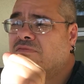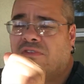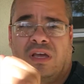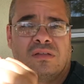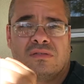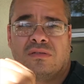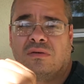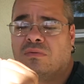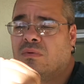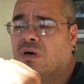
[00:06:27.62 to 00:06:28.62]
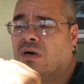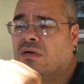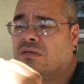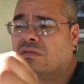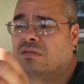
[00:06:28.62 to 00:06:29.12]
fan still
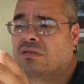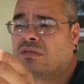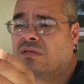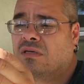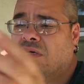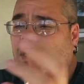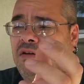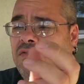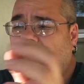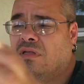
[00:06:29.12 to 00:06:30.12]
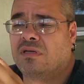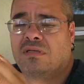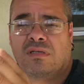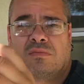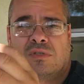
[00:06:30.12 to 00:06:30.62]
works, everything
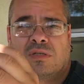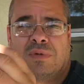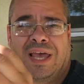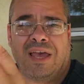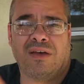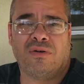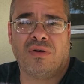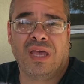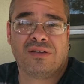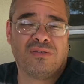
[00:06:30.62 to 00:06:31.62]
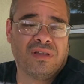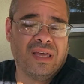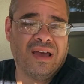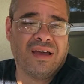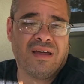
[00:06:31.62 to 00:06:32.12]
seems to be a-okay. So I
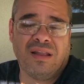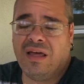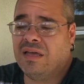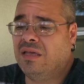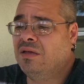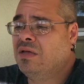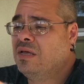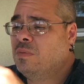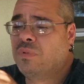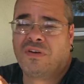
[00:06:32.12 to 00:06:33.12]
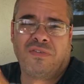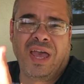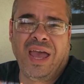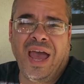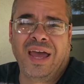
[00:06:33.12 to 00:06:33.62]
think I got lucky. But if
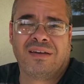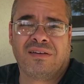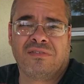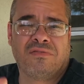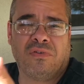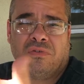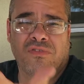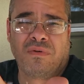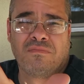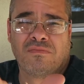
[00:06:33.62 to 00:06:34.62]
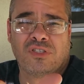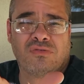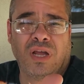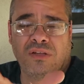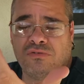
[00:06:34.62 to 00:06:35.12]
I hadn't, for some
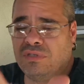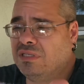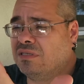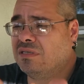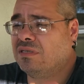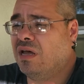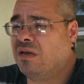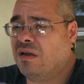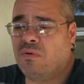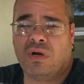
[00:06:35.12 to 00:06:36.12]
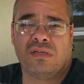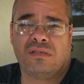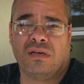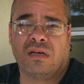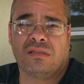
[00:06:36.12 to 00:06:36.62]
strange reason, decided I want to
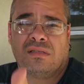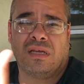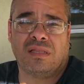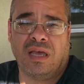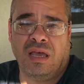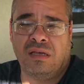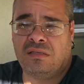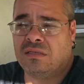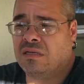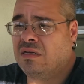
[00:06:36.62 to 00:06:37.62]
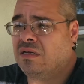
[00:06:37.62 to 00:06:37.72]
check inside the case,